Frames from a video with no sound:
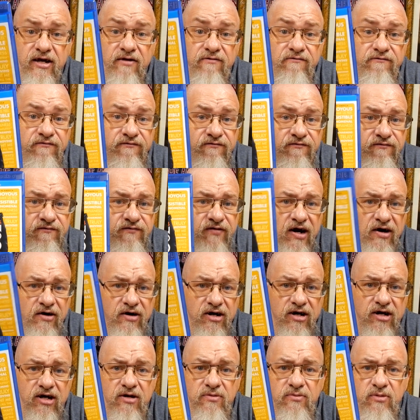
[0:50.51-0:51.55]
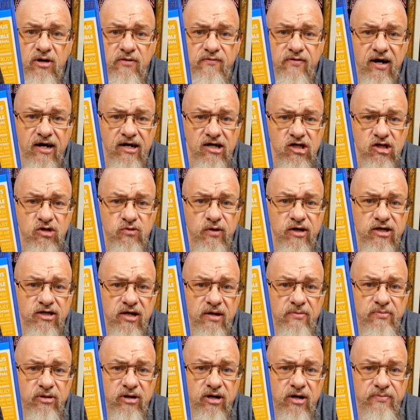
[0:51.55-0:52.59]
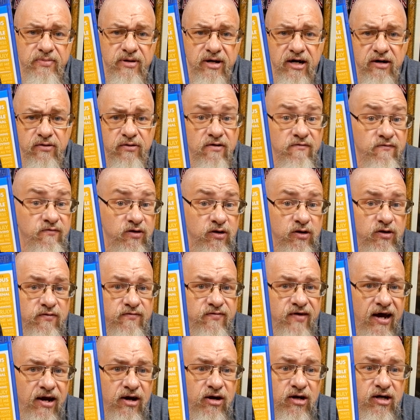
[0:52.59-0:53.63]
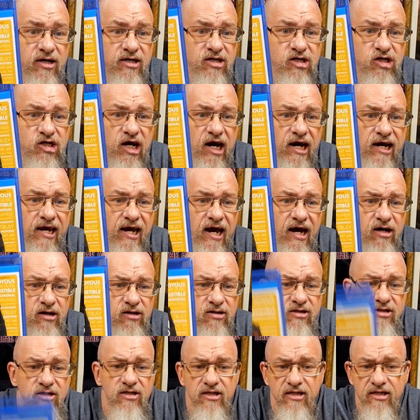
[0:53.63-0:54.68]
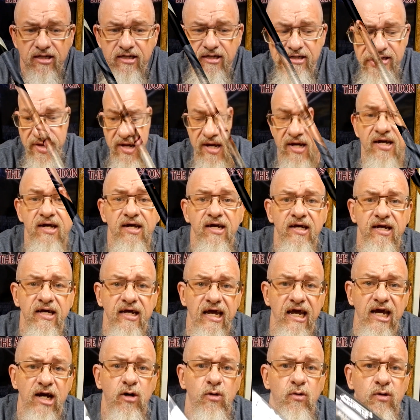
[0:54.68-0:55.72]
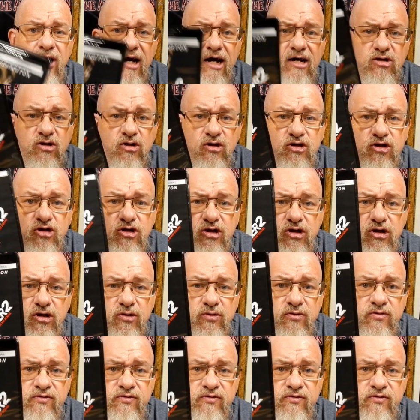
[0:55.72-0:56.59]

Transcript: Very good movie. I just recently put up a review of that. You can check out Equalizer 2